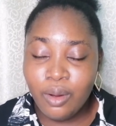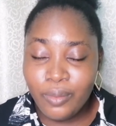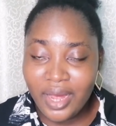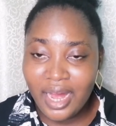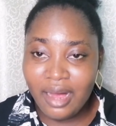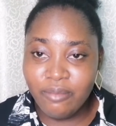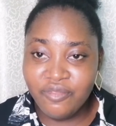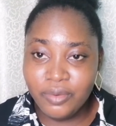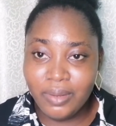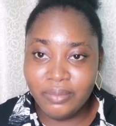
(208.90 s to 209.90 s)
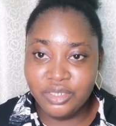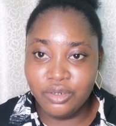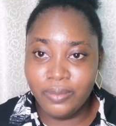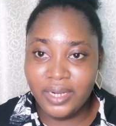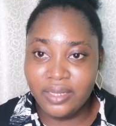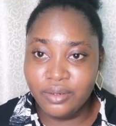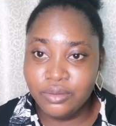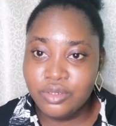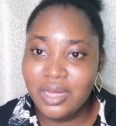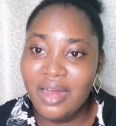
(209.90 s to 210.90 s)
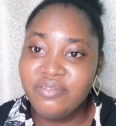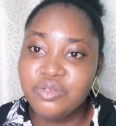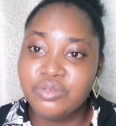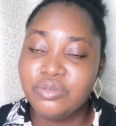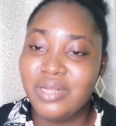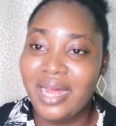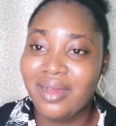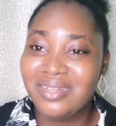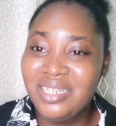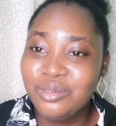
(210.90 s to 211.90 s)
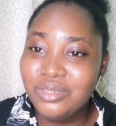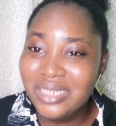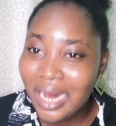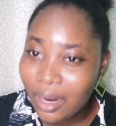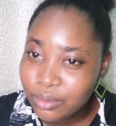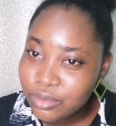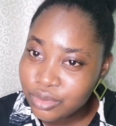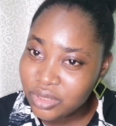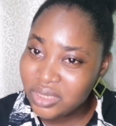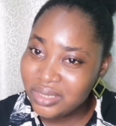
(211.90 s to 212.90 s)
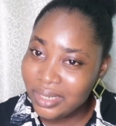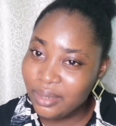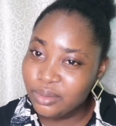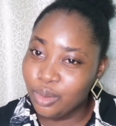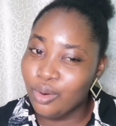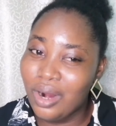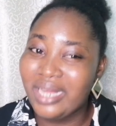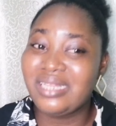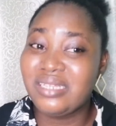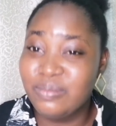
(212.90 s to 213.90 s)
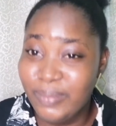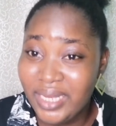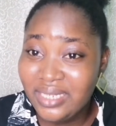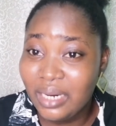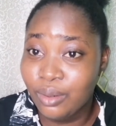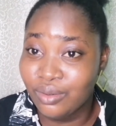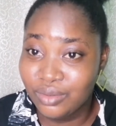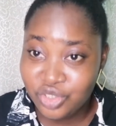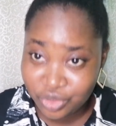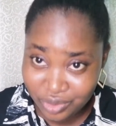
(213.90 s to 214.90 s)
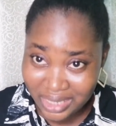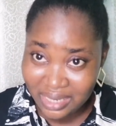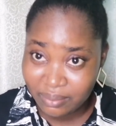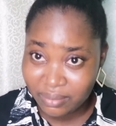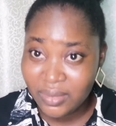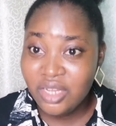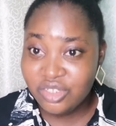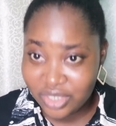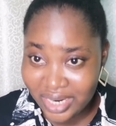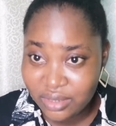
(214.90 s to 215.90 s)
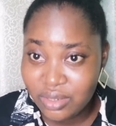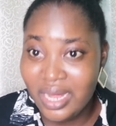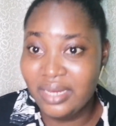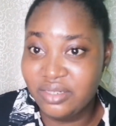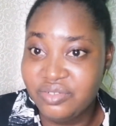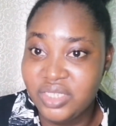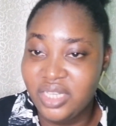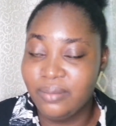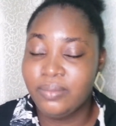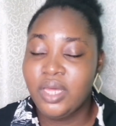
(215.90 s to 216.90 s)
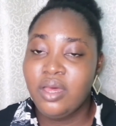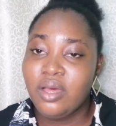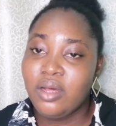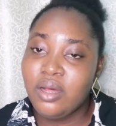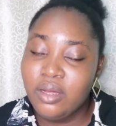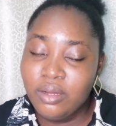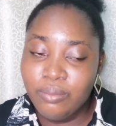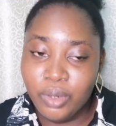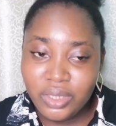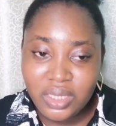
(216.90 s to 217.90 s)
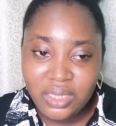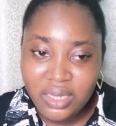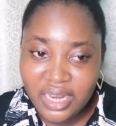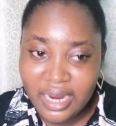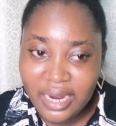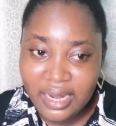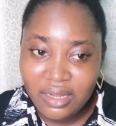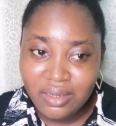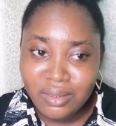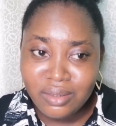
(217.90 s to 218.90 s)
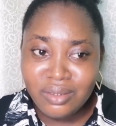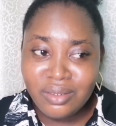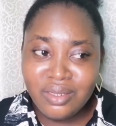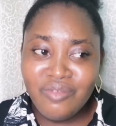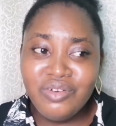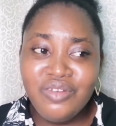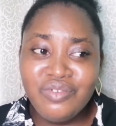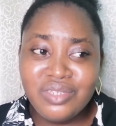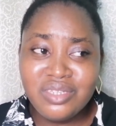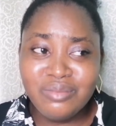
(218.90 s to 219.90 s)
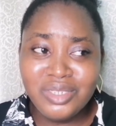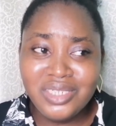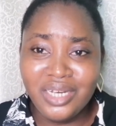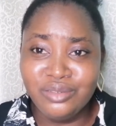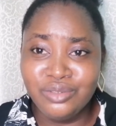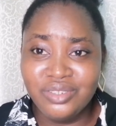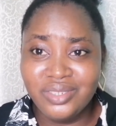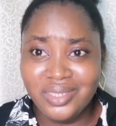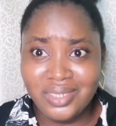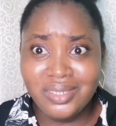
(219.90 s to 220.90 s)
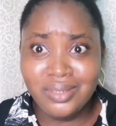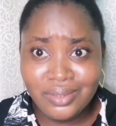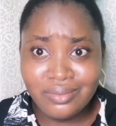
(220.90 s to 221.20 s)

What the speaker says: where I am from, I'm a Yoruba girl, so I have to like kneel down to the ground, or at least bend down or show that I'm trying to like greet them. But yeah, even if you see somebody and you don't greet this,